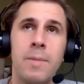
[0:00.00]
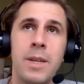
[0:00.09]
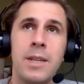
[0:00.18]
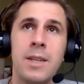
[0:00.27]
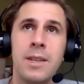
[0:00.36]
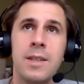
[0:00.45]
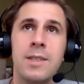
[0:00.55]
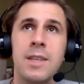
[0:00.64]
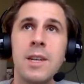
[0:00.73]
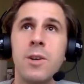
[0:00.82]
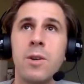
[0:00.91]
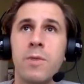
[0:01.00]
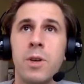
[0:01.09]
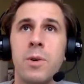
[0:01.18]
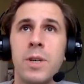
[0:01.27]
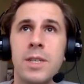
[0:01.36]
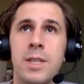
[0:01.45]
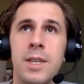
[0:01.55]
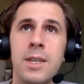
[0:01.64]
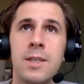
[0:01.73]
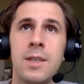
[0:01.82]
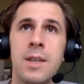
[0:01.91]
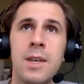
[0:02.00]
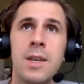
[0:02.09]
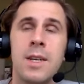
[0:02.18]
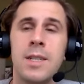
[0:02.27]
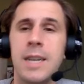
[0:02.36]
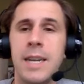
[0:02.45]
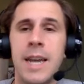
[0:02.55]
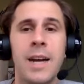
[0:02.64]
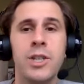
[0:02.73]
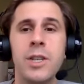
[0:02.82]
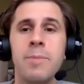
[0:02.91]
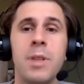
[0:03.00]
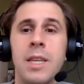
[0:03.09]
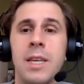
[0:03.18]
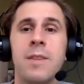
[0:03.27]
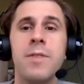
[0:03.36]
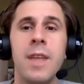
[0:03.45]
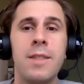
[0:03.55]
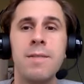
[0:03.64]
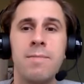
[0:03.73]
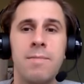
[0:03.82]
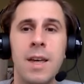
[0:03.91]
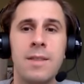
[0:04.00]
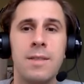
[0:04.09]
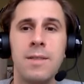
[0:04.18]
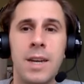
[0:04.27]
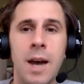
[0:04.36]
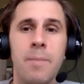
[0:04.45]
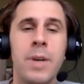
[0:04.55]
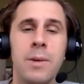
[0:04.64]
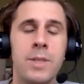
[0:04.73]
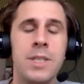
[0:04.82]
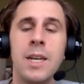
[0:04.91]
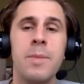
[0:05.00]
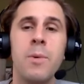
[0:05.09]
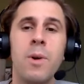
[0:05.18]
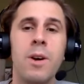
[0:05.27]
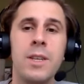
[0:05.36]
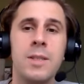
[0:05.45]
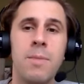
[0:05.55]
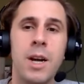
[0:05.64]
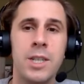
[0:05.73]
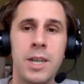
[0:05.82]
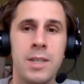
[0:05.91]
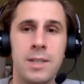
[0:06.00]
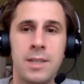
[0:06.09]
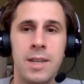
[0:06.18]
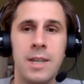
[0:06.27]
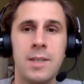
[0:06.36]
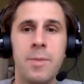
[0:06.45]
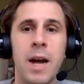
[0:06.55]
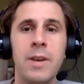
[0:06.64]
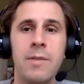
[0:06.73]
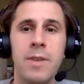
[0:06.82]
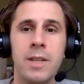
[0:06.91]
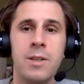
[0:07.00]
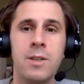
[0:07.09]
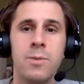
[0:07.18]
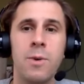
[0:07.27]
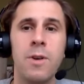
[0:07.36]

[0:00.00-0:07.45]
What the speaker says: I mean, the cynical view is did he actually believe that the company was going to be worth as much as the private investors were